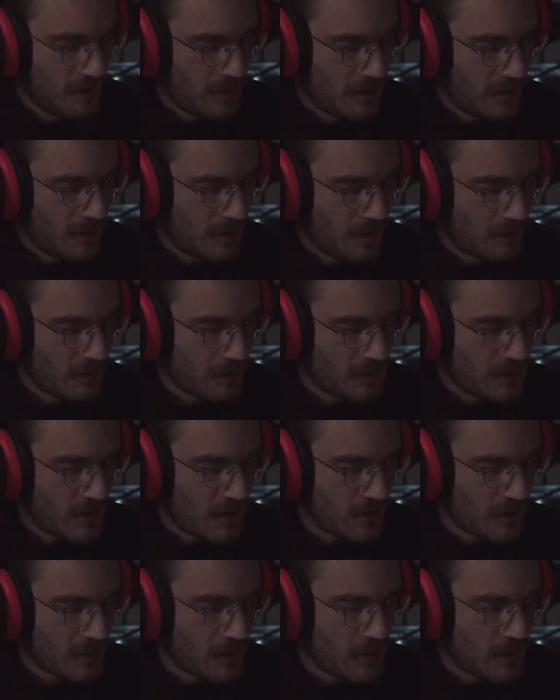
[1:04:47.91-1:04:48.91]
None of us
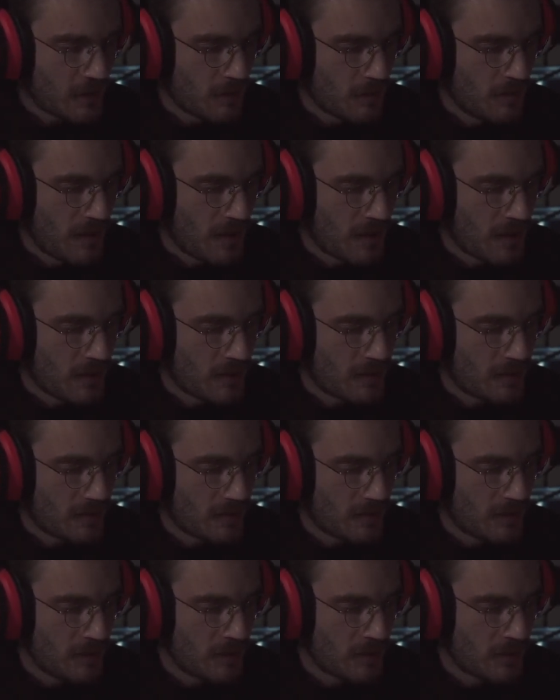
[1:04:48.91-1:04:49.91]
cared to think about it.
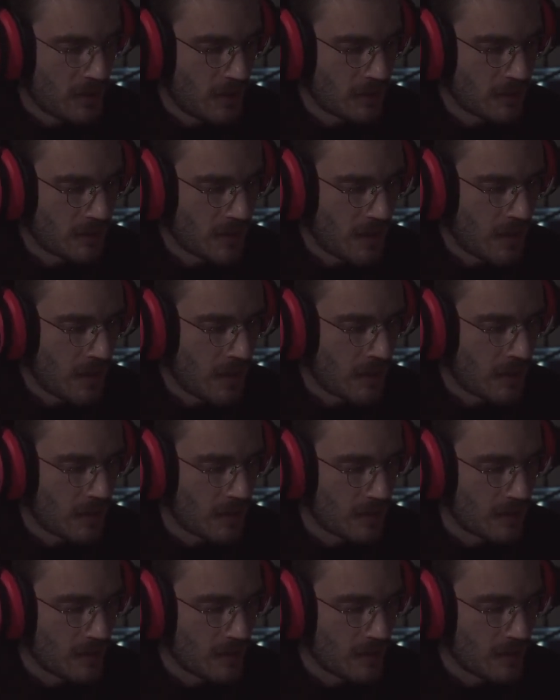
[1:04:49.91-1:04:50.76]
We would not die.